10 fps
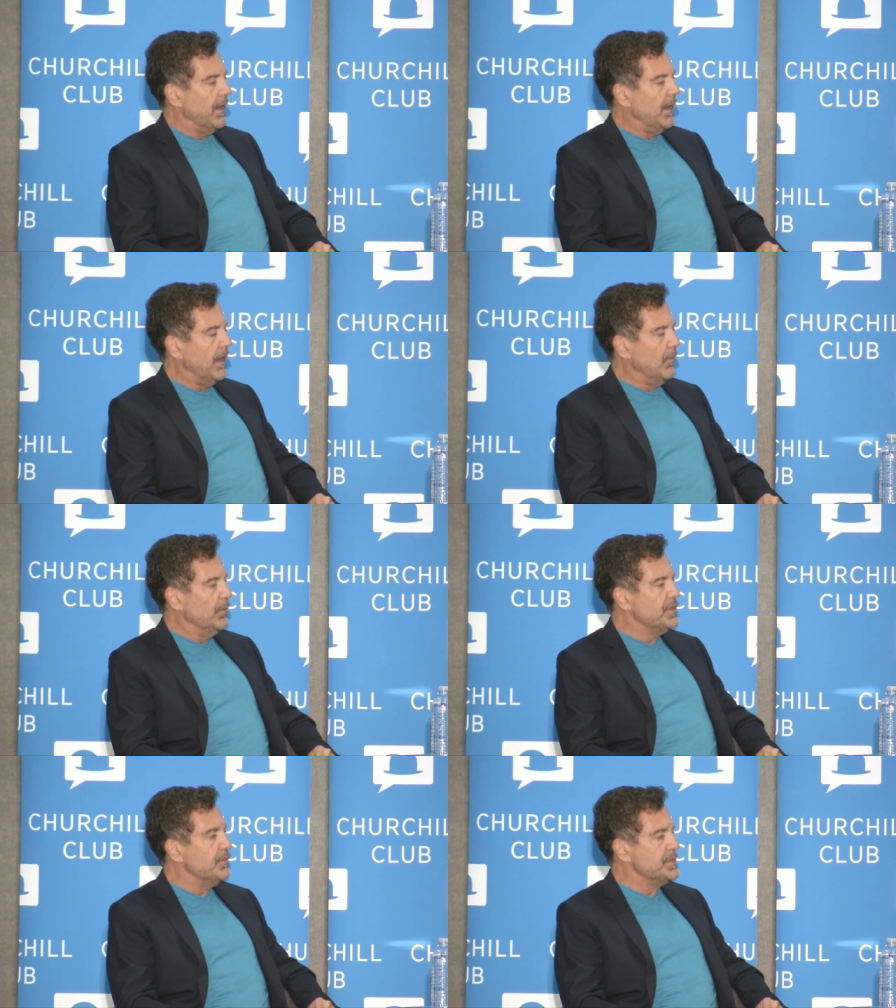Uh,
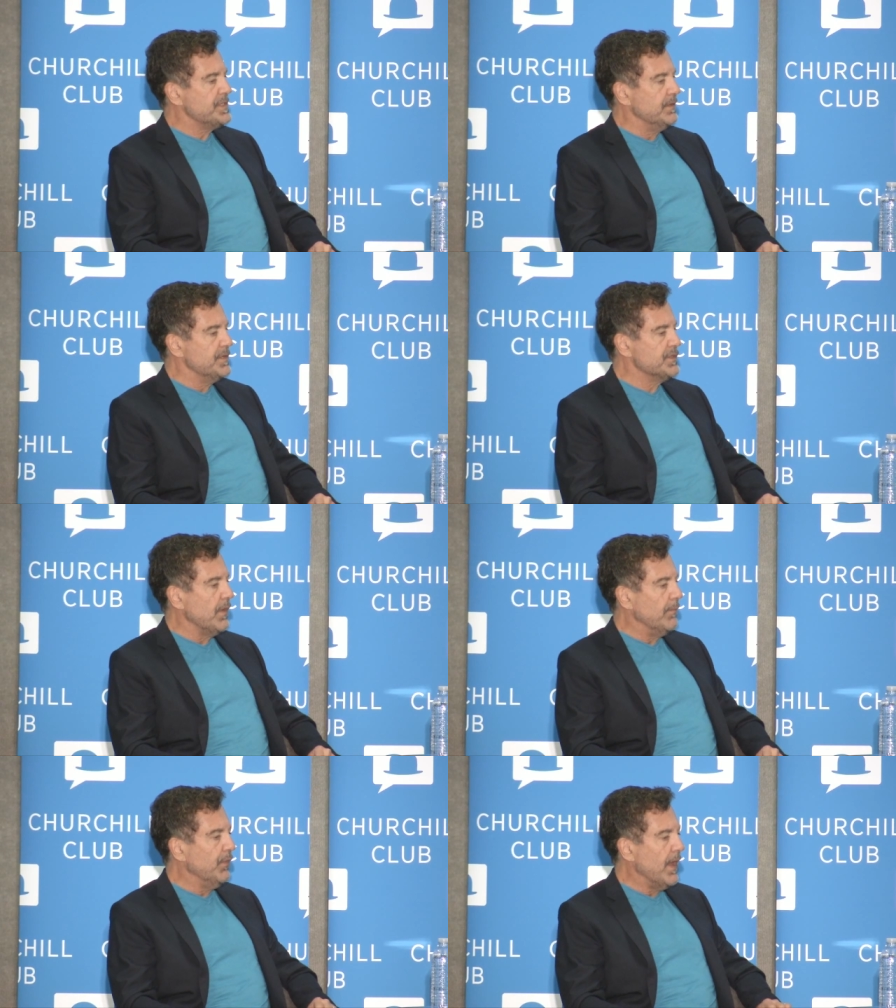would you
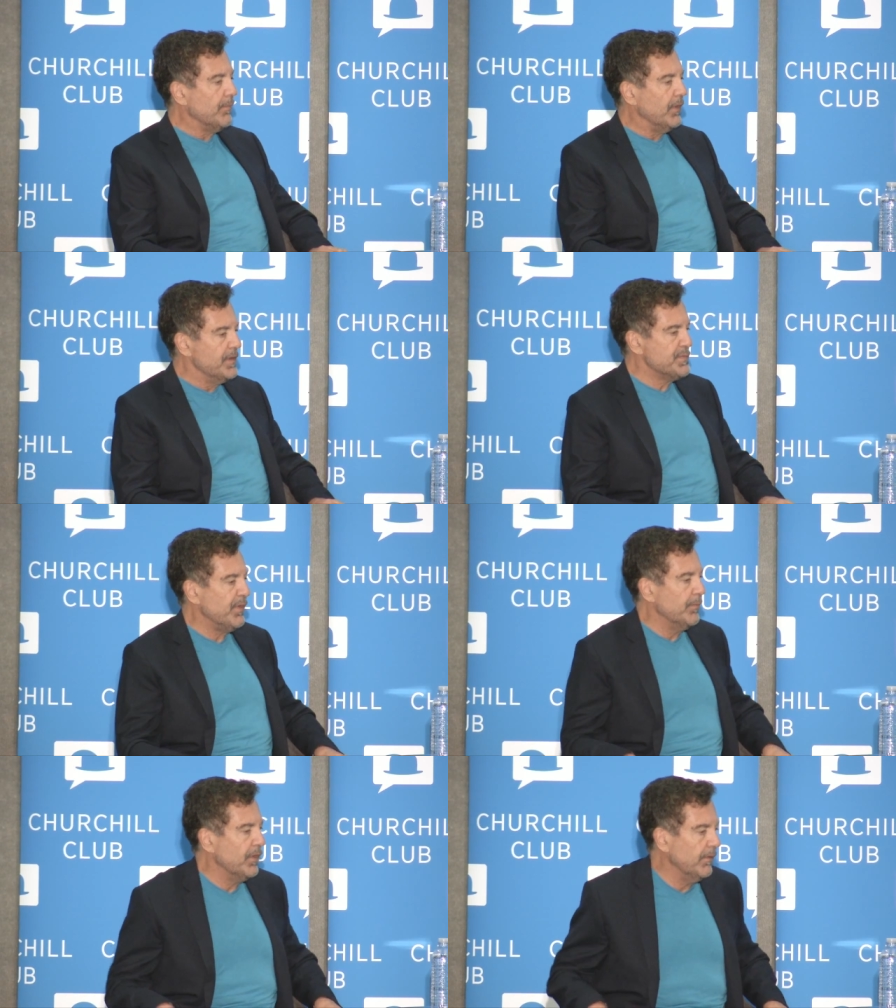describe BlackBerry as
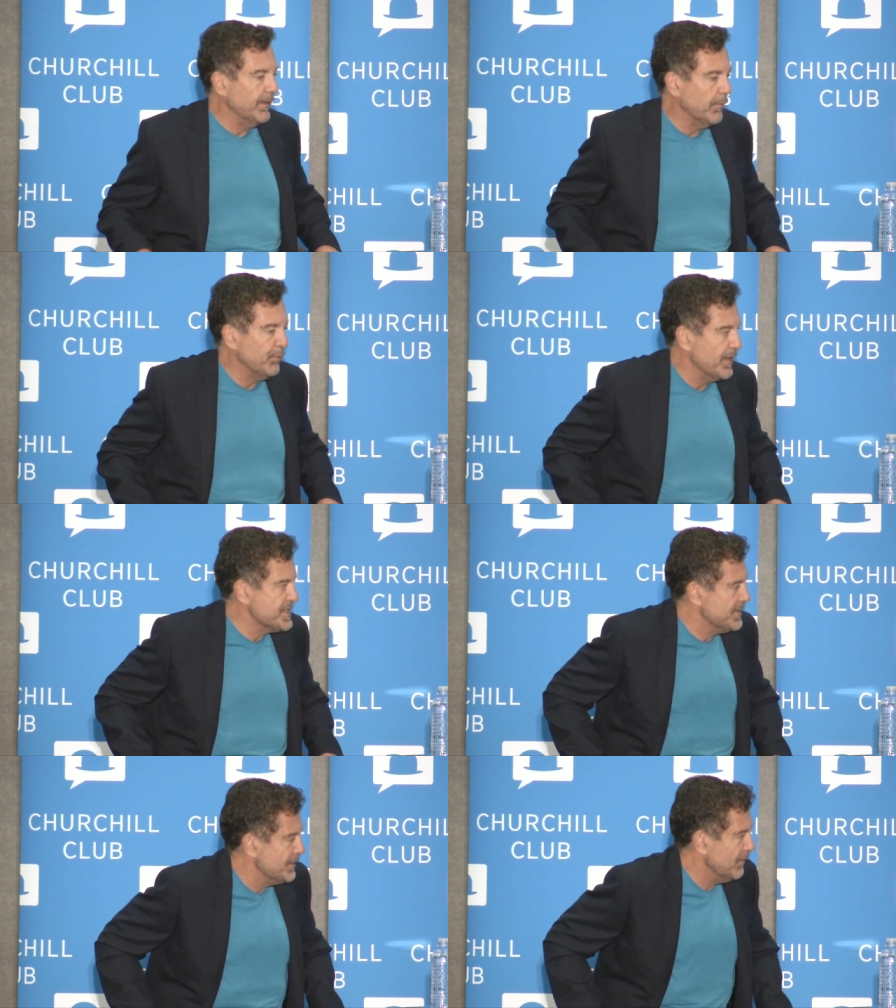primarily a
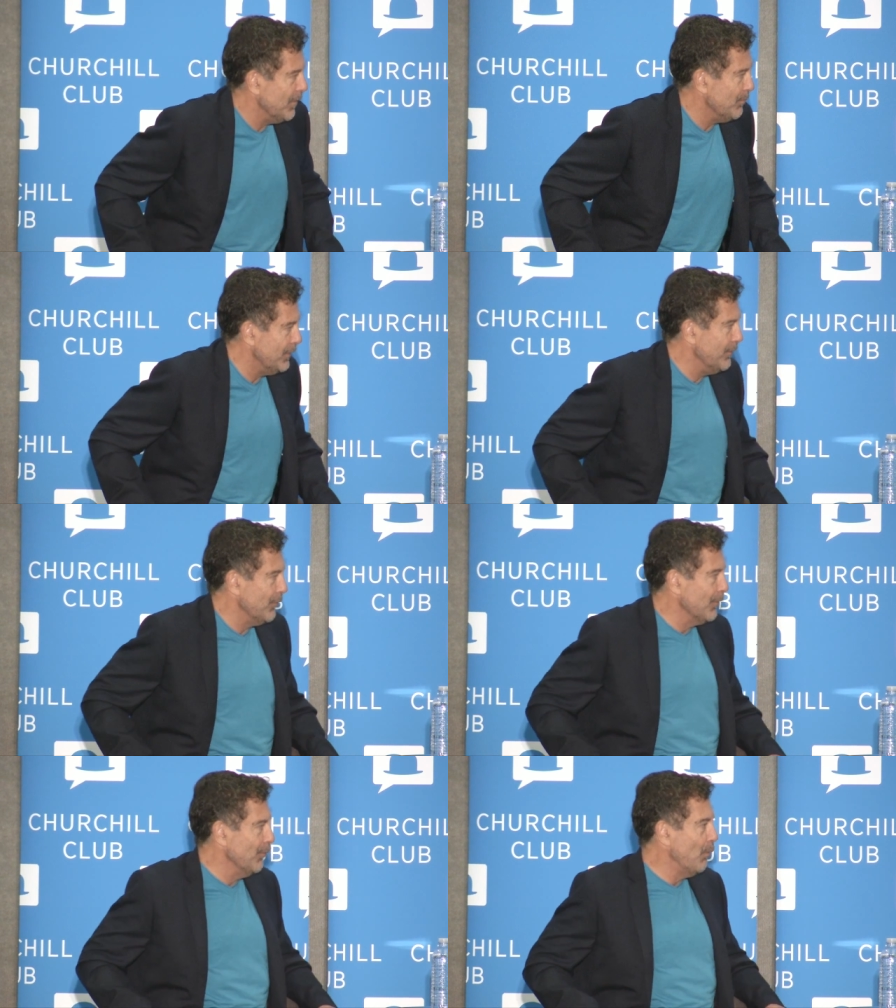Pleasanton company
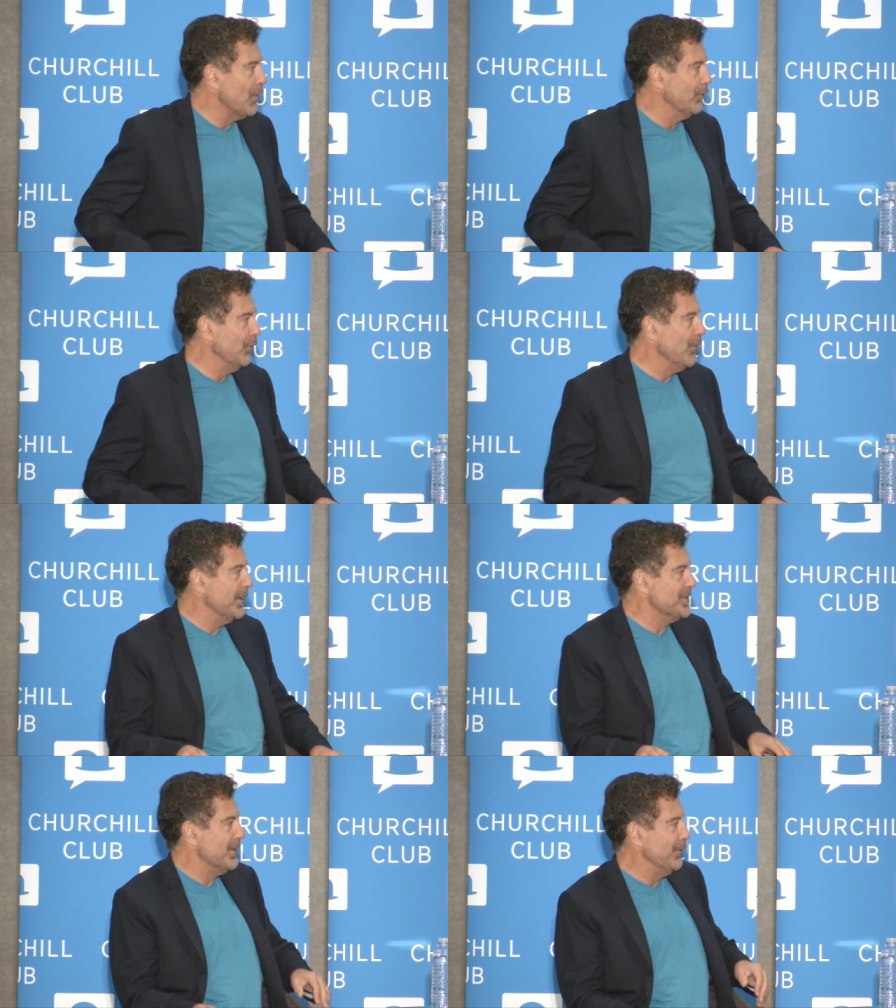or a Waterloo,
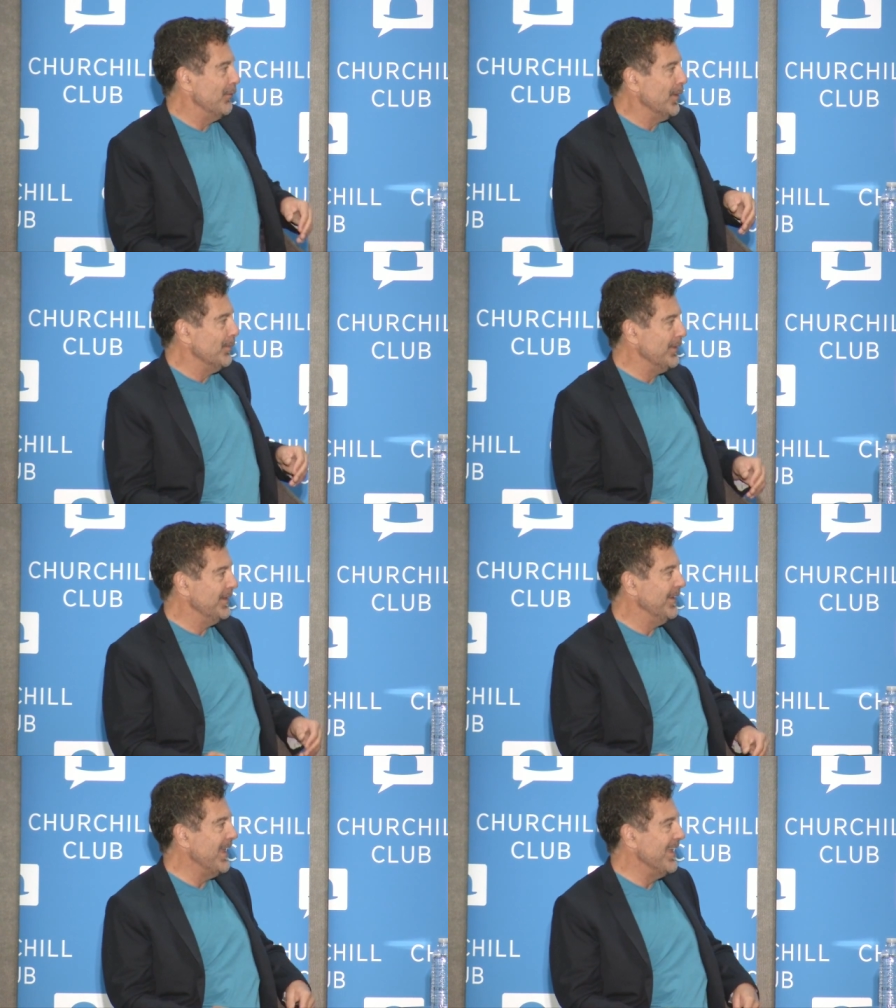Ontario company
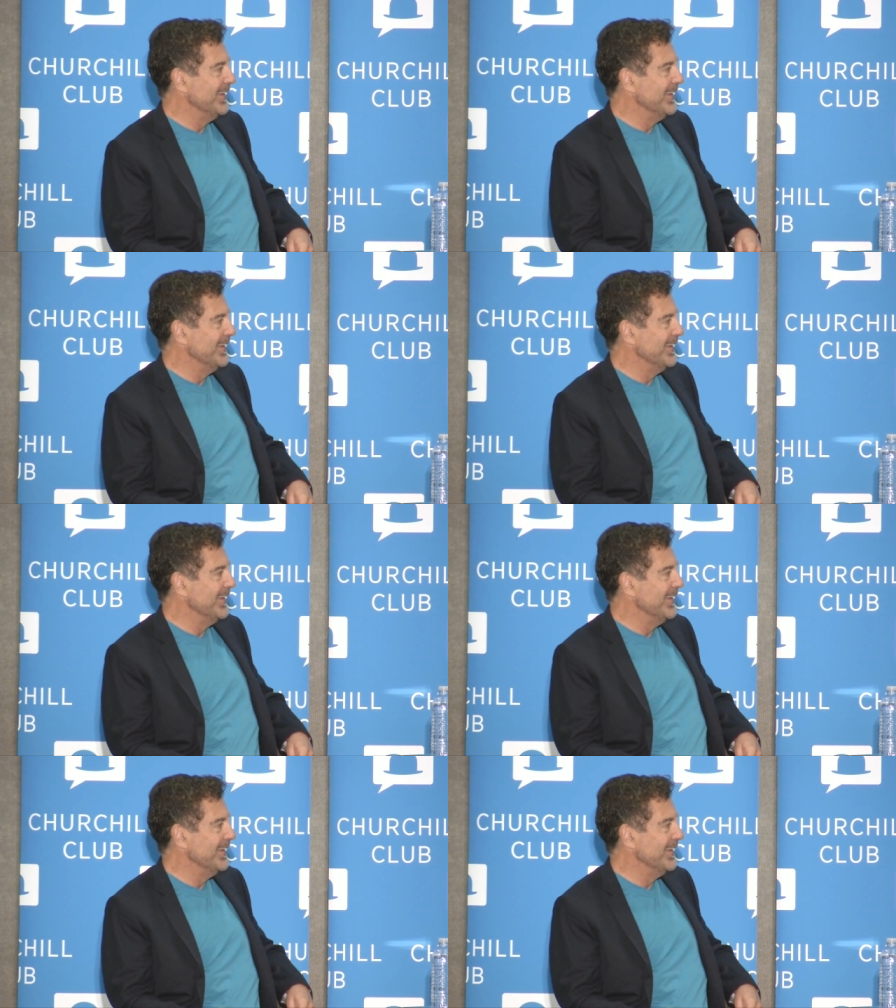today?